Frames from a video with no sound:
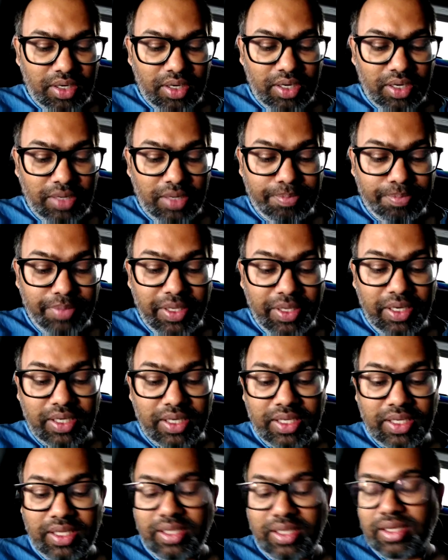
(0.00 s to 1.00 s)

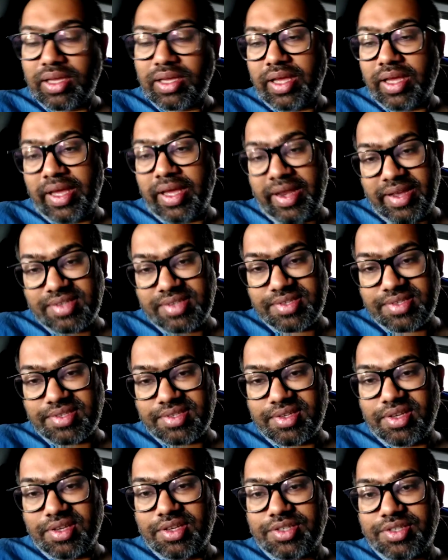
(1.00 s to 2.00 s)
Napinai NS.
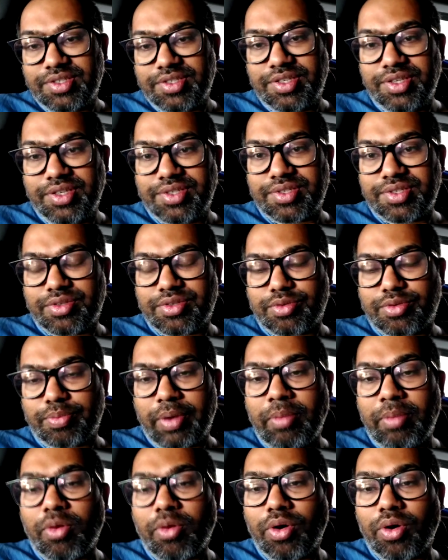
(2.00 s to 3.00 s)
She is a
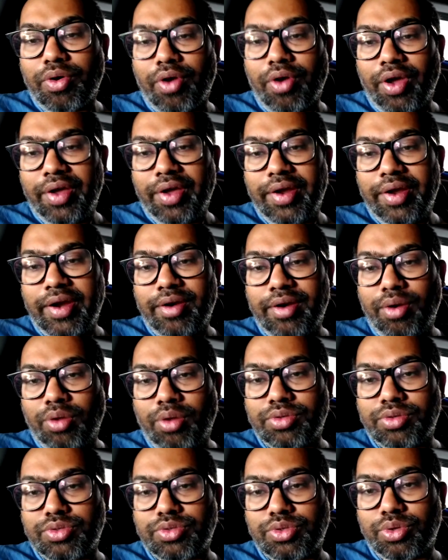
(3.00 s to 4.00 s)
Supreme Court lawyer and
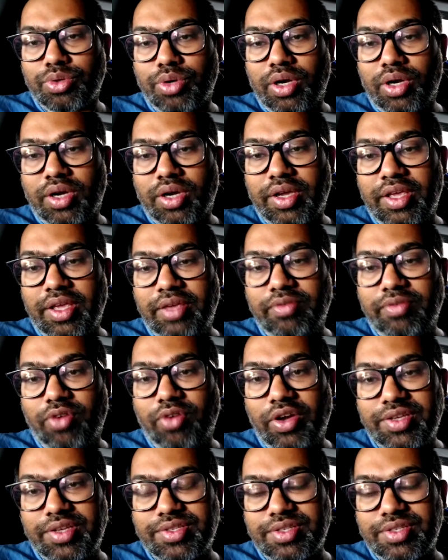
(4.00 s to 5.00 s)
also a key
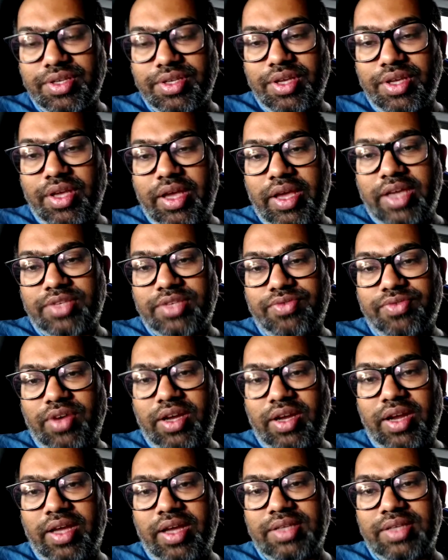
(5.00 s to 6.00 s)
voice as
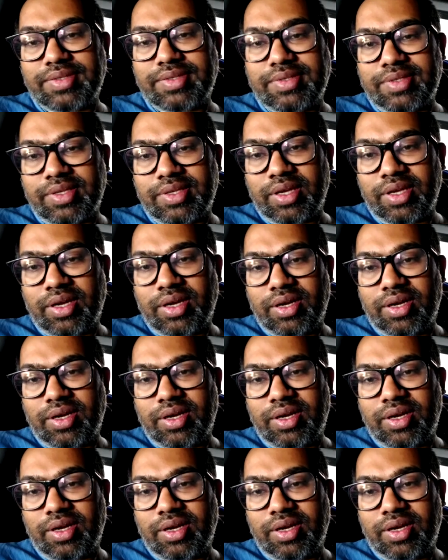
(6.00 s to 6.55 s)
far as